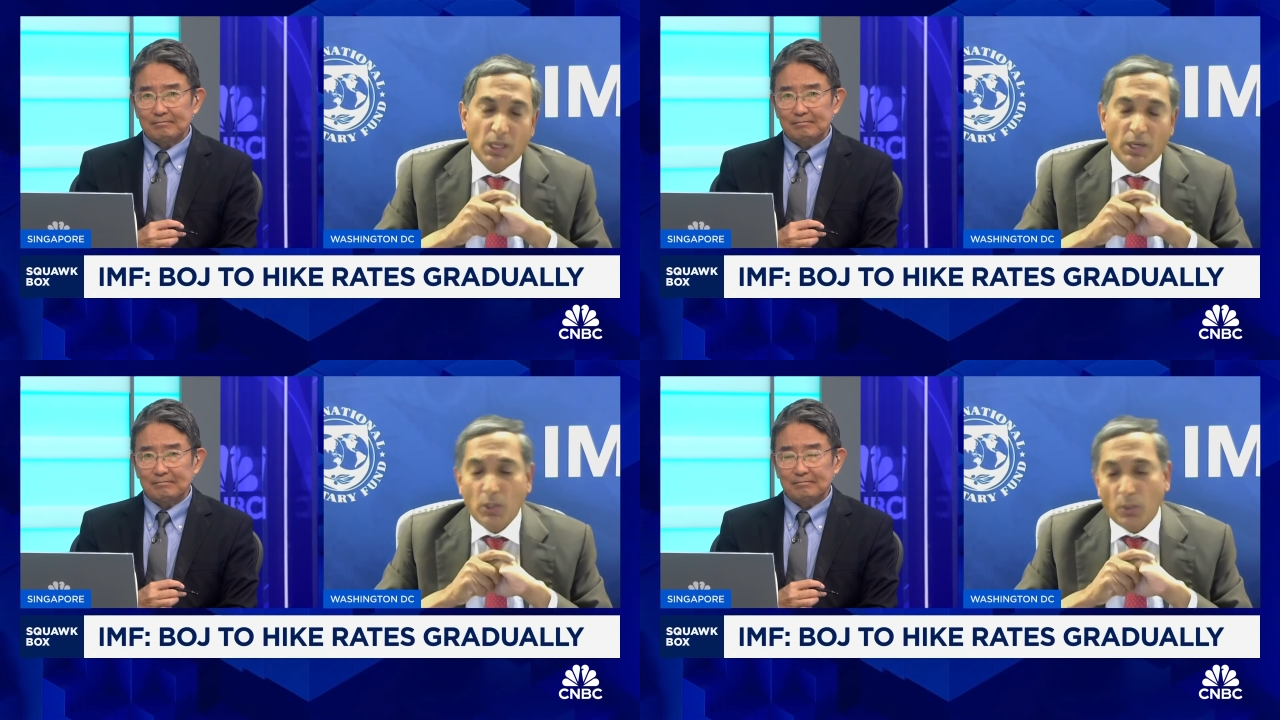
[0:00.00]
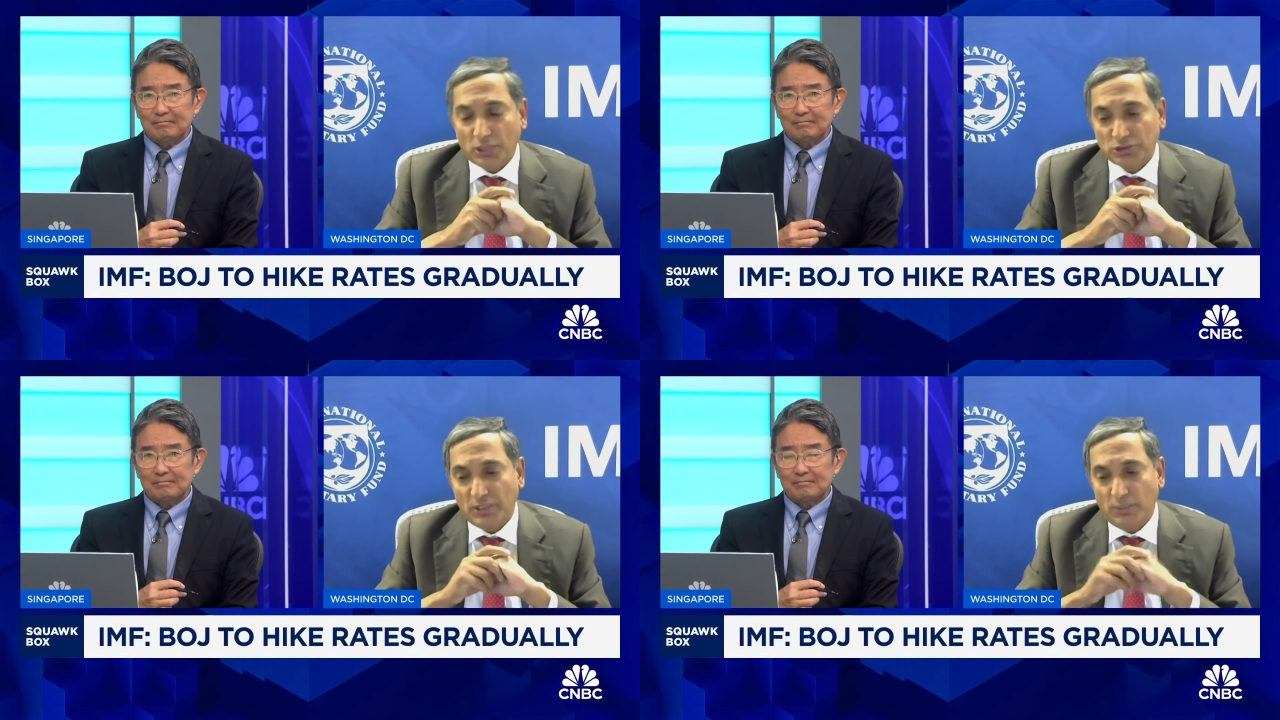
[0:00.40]
Speaker 1: No,
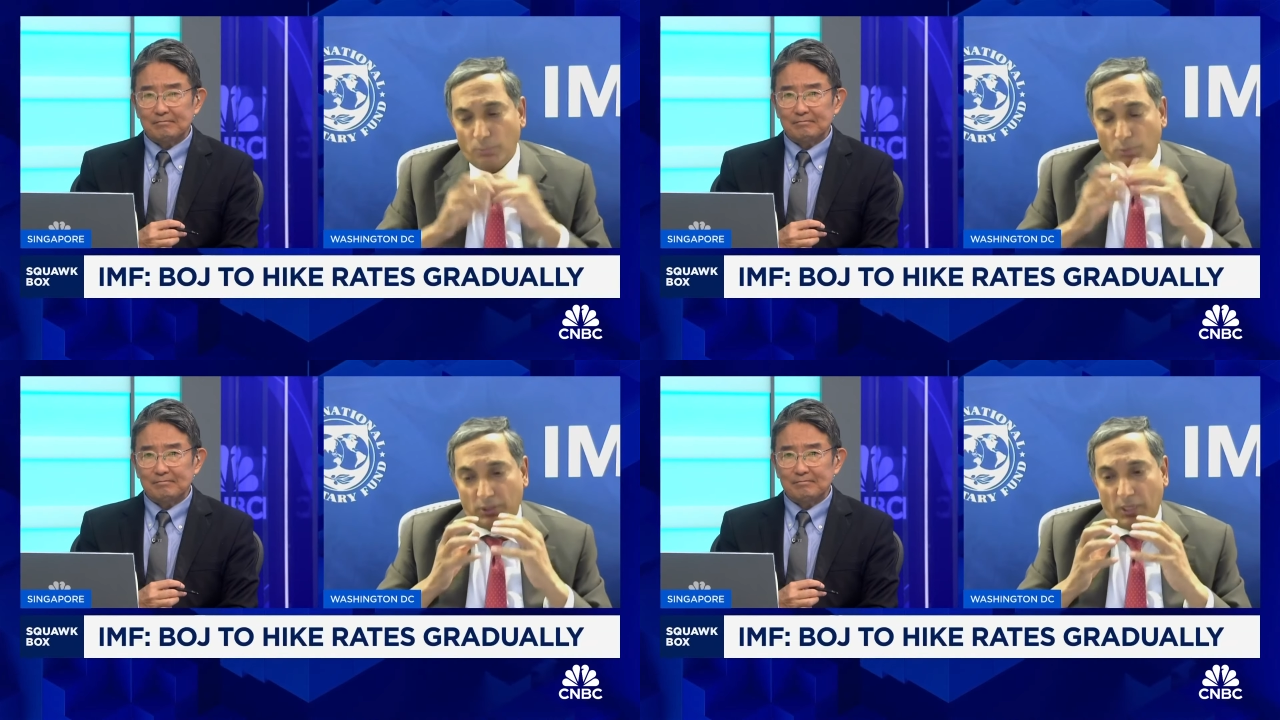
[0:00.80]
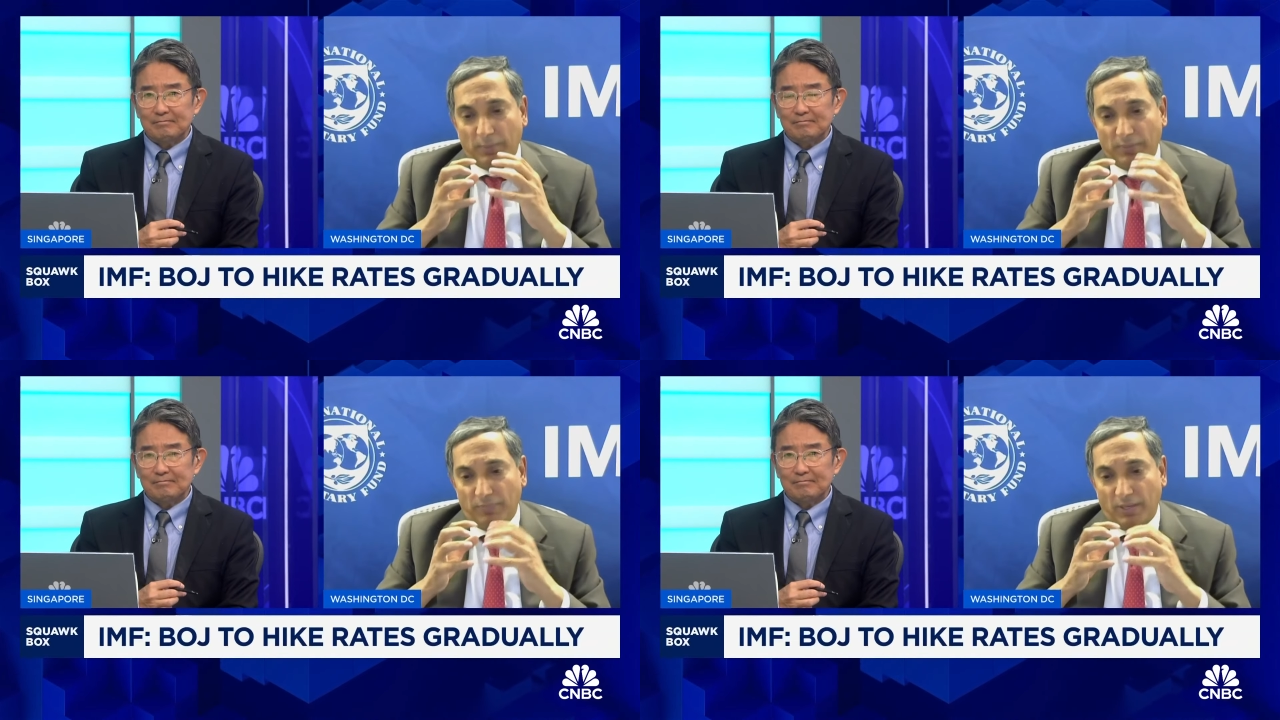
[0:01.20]
actually, what I
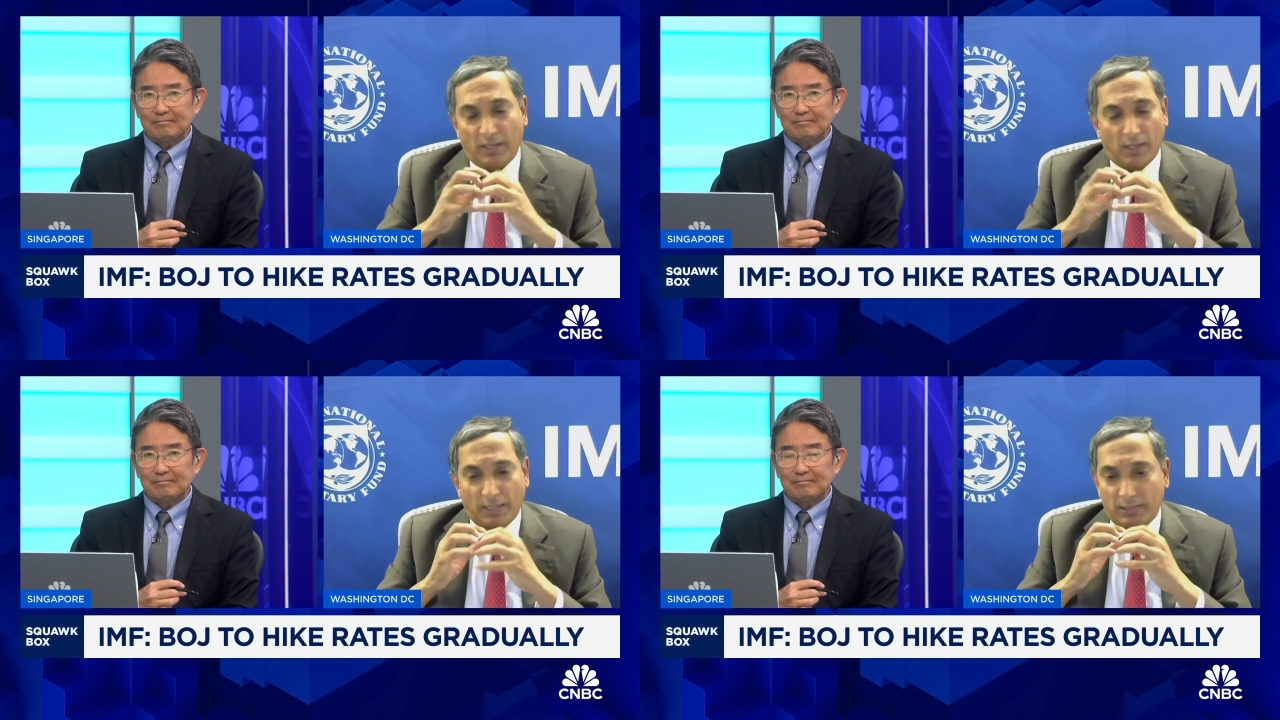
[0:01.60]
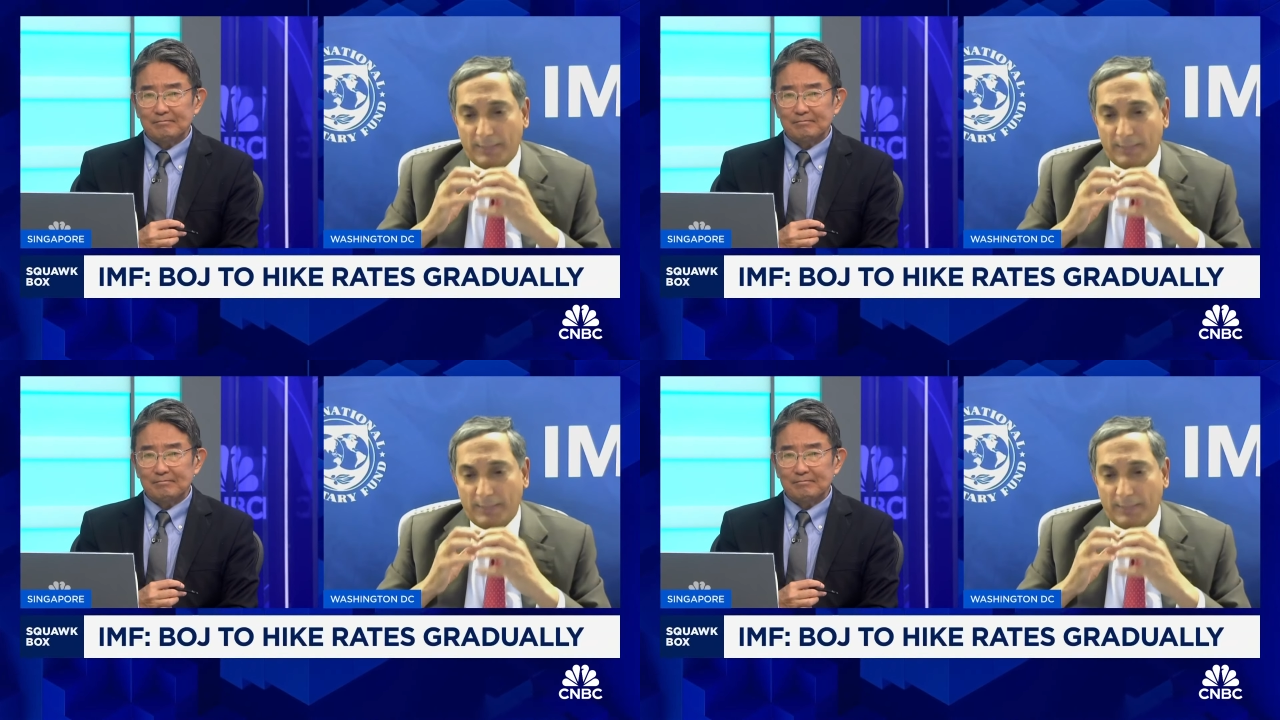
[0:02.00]
mean at this